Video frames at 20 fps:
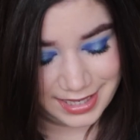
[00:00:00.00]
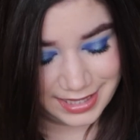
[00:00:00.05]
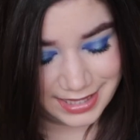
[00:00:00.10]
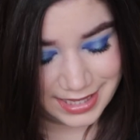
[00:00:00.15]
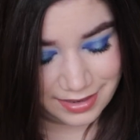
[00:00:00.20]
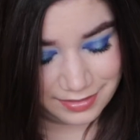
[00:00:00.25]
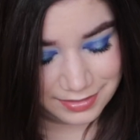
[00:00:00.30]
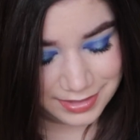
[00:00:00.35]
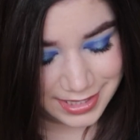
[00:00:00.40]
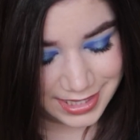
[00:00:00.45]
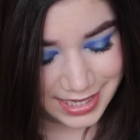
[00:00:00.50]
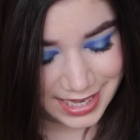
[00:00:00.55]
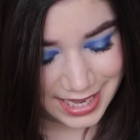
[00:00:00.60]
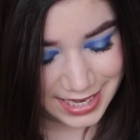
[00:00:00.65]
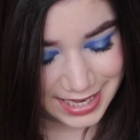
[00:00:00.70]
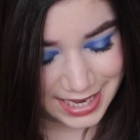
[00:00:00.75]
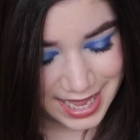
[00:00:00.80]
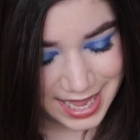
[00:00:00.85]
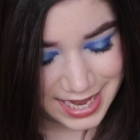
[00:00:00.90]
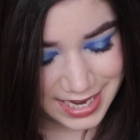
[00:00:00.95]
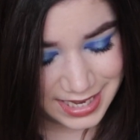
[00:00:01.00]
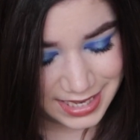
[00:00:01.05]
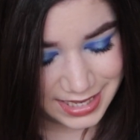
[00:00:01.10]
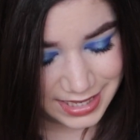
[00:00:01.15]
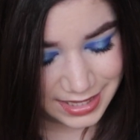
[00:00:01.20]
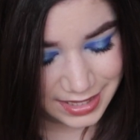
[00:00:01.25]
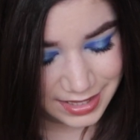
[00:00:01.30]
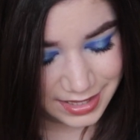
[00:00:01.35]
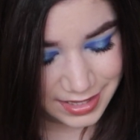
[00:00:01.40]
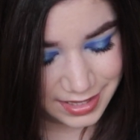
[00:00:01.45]
now to get
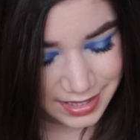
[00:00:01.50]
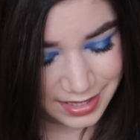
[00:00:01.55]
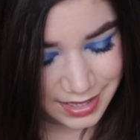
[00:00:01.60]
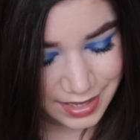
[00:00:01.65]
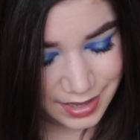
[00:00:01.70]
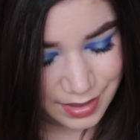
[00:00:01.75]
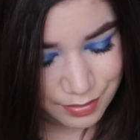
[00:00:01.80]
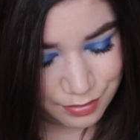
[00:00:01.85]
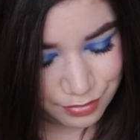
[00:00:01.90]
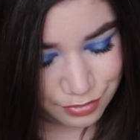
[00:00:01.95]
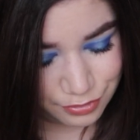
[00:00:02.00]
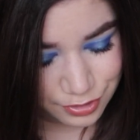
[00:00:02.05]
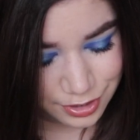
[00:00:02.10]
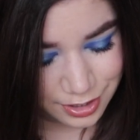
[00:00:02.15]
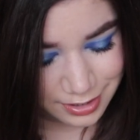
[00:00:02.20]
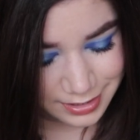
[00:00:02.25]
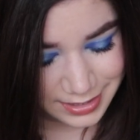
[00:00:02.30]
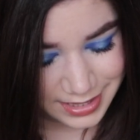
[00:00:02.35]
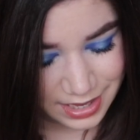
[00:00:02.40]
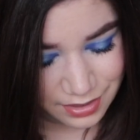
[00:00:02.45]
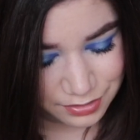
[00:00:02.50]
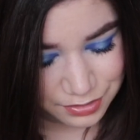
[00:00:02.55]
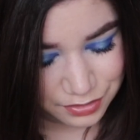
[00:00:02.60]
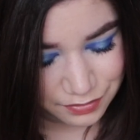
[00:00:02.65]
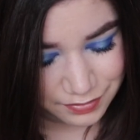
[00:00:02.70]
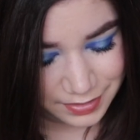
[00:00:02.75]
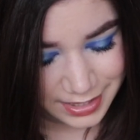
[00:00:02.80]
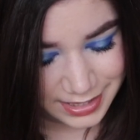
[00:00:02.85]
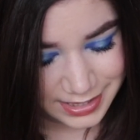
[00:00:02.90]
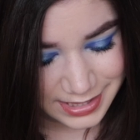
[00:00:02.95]
any product out
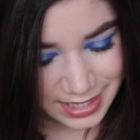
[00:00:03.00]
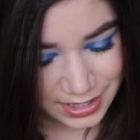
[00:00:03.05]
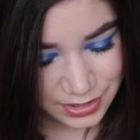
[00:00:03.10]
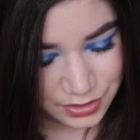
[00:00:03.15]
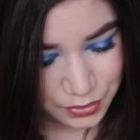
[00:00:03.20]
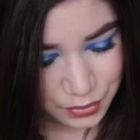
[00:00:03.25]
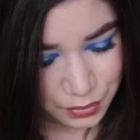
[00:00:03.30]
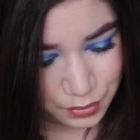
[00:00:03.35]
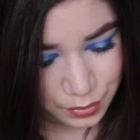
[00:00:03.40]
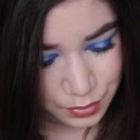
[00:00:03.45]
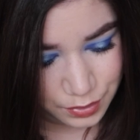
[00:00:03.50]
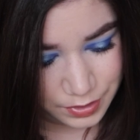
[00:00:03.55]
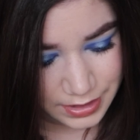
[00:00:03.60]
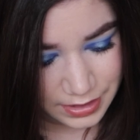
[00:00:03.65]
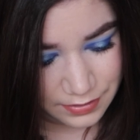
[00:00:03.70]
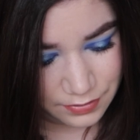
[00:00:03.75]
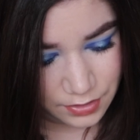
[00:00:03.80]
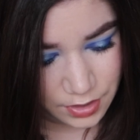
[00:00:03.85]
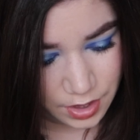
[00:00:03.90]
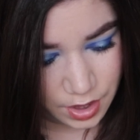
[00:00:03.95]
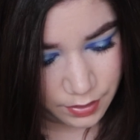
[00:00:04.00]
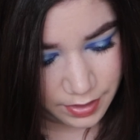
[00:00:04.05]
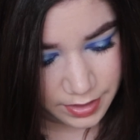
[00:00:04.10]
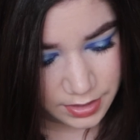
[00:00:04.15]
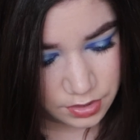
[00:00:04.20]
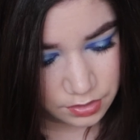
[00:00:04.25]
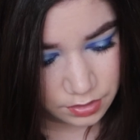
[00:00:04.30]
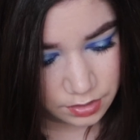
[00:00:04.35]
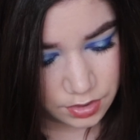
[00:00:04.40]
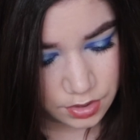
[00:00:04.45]
of this at all, even though I
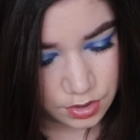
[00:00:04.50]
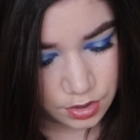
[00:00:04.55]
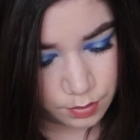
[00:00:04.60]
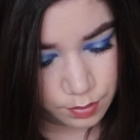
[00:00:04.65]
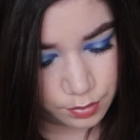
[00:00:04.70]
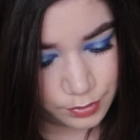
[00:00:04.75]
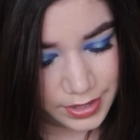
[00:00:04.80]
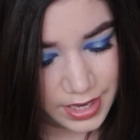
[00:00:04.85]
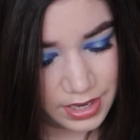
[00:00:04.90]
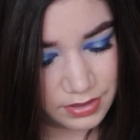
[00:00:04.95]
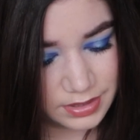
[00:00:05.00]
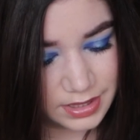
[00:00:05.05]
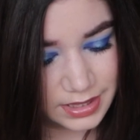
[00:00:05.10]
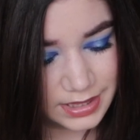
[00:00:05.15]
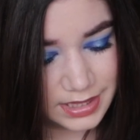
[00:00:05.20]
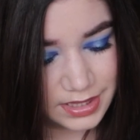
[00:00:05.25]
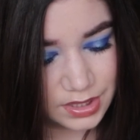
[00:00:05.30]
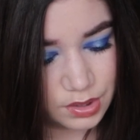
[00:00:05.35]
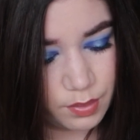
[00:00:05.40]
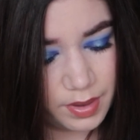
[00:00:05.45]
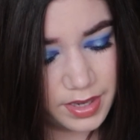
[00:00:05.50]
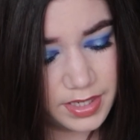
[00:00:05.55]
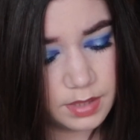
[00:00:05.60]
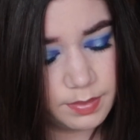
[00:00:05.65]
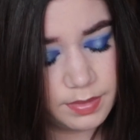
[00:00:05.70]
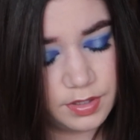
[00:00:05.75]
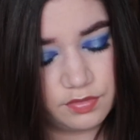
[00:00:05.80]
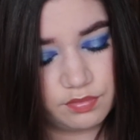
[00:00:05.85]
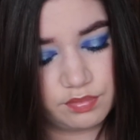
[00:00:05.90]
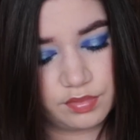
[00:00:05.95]
took the stopper out, and there's quite a
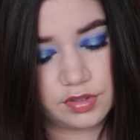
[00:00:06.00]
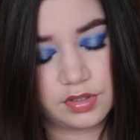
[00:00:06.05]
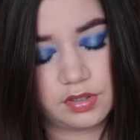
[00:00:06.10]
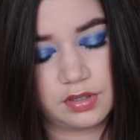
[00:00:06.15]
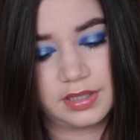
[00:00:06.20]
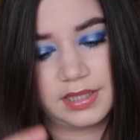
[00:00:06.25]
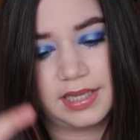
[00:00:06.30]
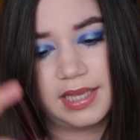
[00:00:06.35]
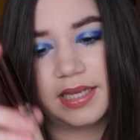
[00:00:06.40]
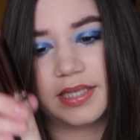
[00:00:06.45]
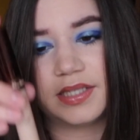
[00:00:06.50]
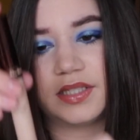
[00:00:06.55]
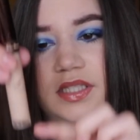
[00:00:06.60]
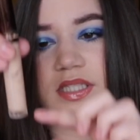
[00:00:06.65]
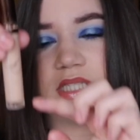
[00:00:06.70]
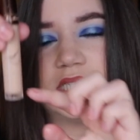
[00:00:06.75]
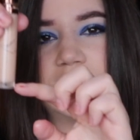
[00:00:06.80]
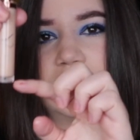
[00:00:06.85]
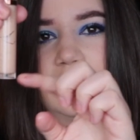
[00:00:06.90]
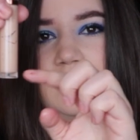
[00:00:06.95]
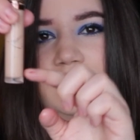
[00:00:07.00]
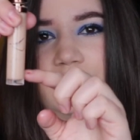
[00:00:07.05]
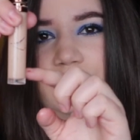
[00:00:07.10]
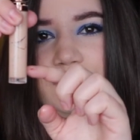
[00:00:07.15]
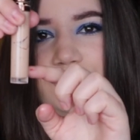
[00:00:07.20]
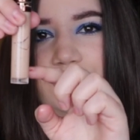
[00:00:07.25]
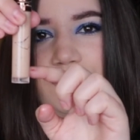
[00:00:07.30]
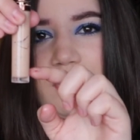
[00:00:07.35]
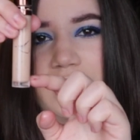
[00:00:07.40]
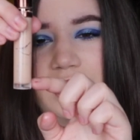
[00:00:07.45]
bit of product like stuck
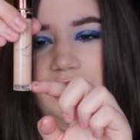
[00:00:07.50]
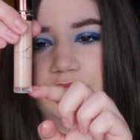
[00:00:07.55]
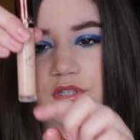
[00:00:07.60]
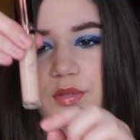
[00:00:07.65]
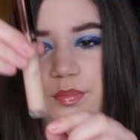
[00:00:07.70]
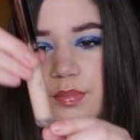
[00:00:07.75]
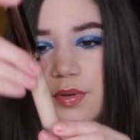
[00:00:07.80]
right on the